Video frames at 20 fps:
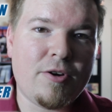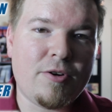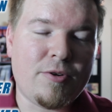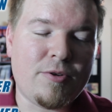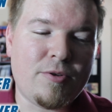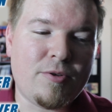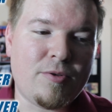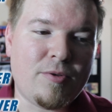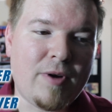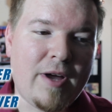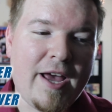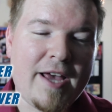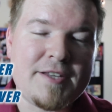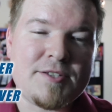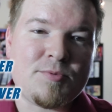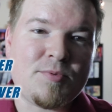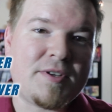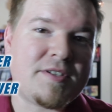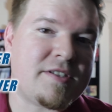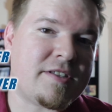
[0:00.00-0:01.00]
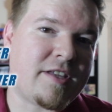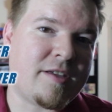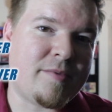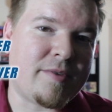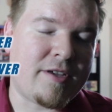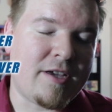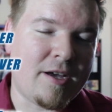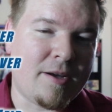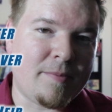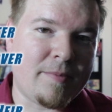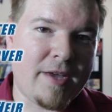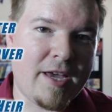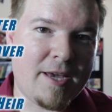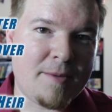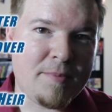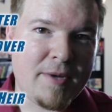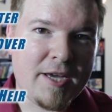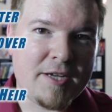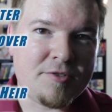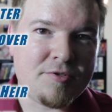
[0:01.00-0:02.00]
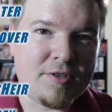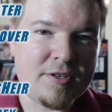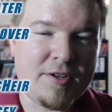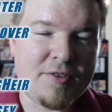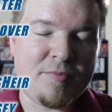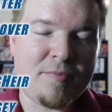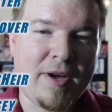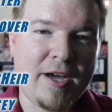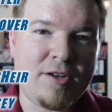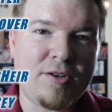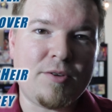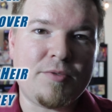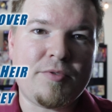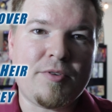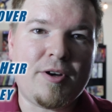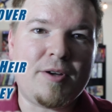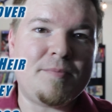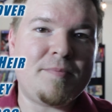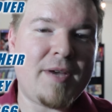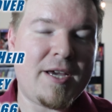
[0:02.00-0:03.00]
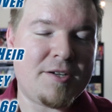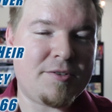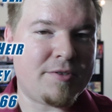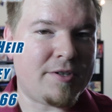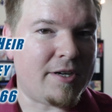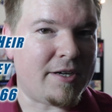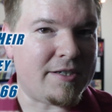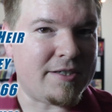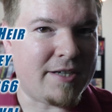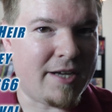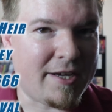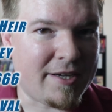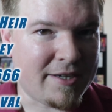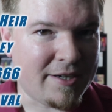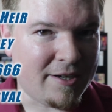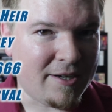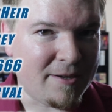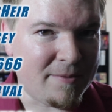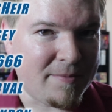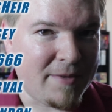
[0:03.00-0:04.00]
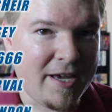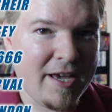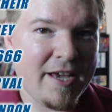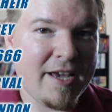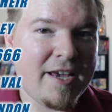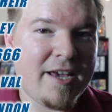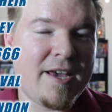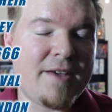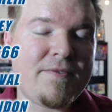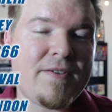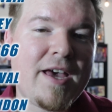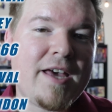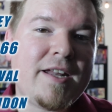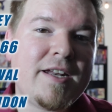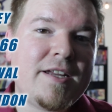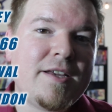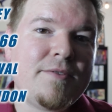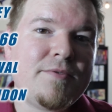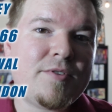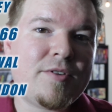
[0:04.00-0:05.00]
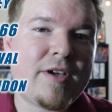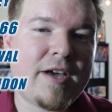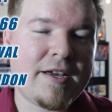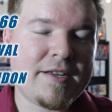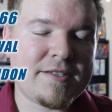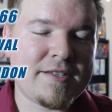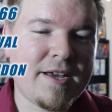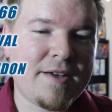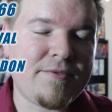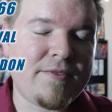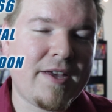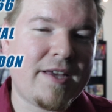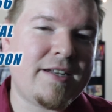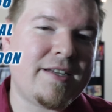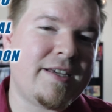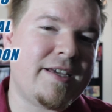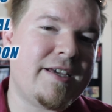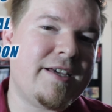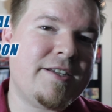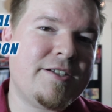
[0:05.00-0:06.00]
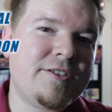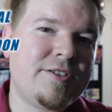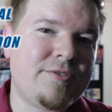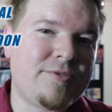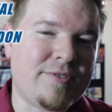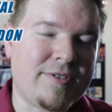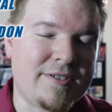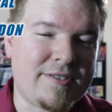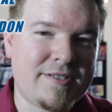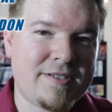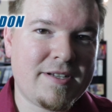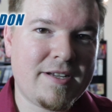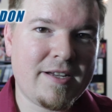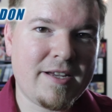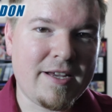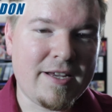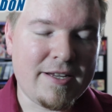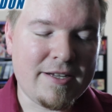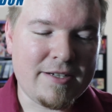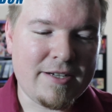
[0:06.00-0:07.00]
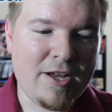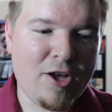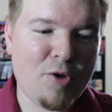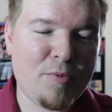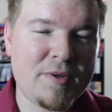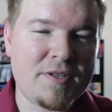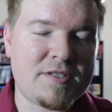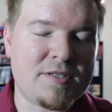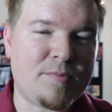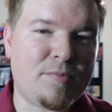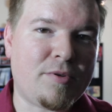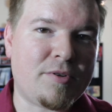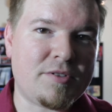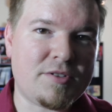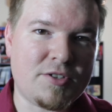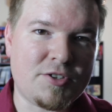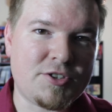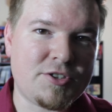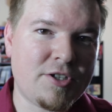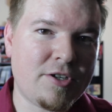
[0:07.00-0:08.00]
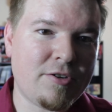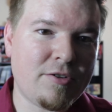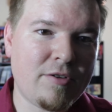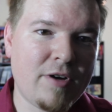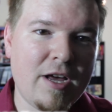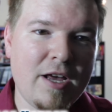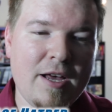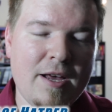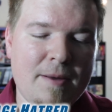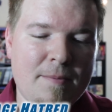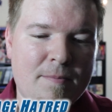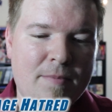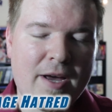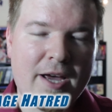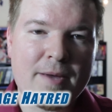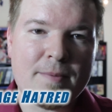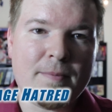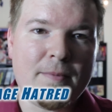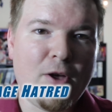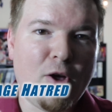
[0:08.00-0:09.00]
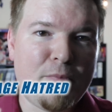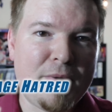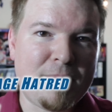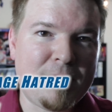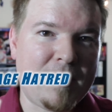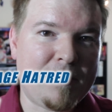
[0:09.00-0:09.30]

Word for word: who has recently become a patron of mine over on patreon.com. If any of you guys have any interest in helping support the show by helping